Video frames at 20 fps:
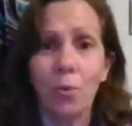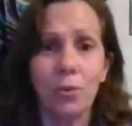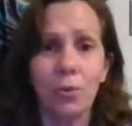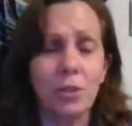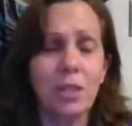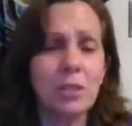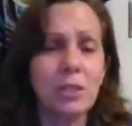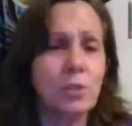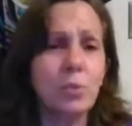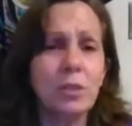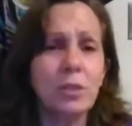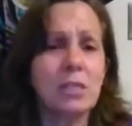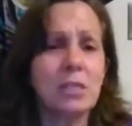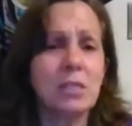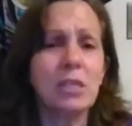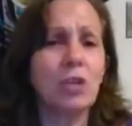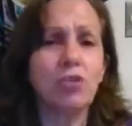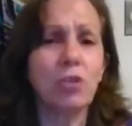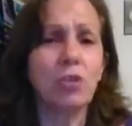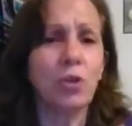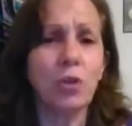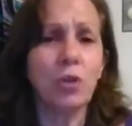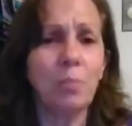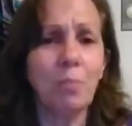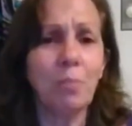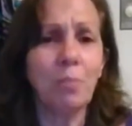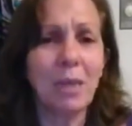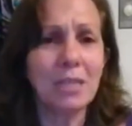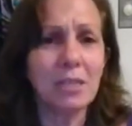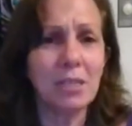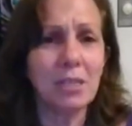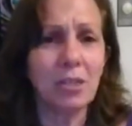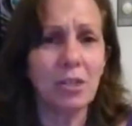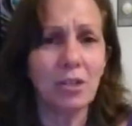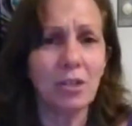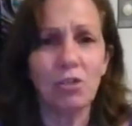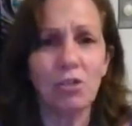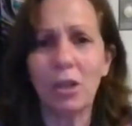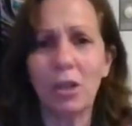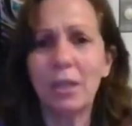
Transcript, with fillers: this was such a good message.